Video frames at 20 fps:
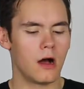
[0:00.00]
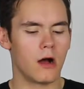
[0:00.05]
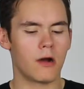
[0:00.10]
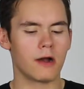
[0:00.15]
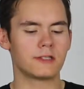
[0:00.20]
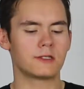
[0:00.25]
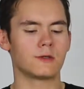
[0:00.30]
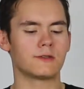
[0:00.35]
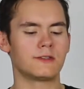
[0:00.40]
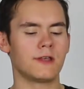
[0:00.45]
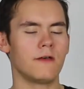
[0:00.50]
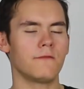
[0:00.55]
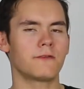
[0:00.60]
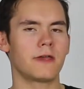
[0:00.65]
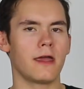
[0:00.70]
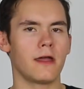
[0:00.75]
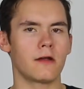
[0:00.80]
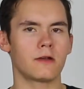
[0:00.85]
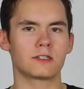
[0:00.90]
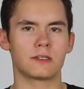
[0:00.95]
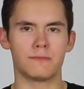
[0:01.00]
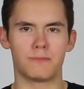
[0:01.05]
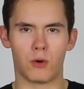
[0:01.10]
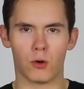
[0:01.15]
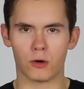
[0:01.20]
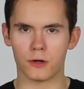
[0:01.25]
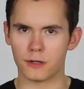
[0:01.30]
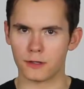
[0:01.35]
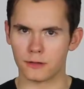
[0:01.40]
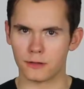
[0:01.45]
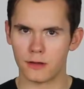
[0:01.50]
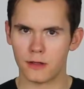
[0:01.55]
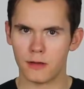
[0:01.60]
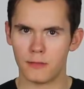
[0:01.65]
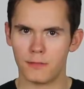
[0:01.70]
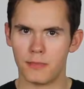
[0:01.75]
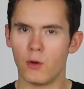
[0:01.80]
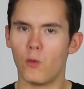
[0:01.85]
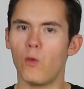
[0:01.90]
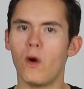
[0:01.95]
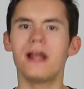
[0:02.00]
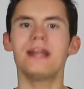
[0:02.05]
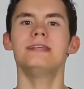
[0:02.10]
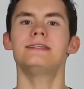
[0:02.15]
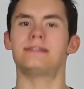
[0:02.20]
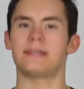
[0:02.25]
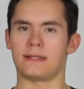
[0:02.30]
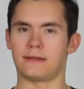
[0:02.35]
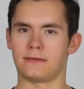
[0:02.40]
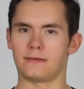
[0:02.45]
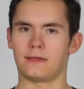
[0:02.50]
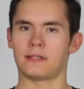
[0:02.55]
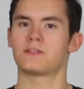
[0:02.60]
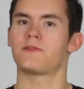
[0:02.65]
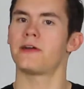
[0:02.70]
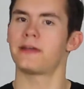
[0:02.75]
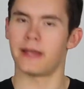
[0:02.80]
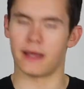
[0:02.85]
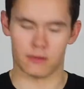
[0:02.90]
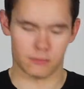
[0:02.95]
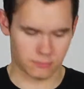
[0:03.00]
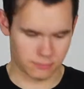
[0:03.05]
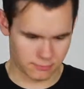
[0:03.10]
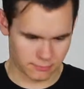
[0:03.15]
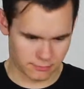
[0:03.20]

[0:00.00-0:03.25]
All right, so self-care is important, but what is it? Let's find out.